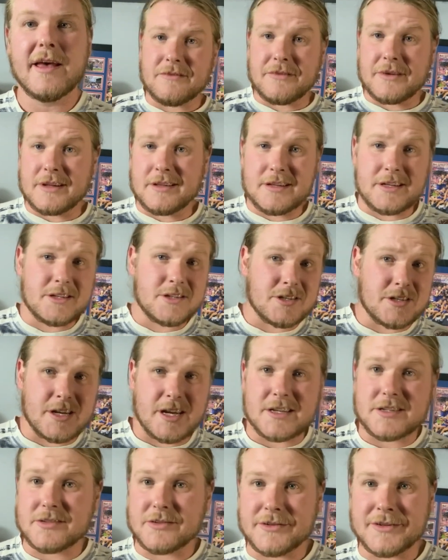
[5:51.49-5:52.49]
Vintage,
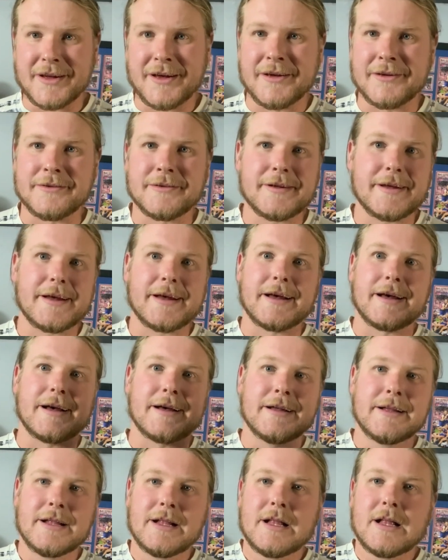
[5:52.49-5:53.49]
yes or no?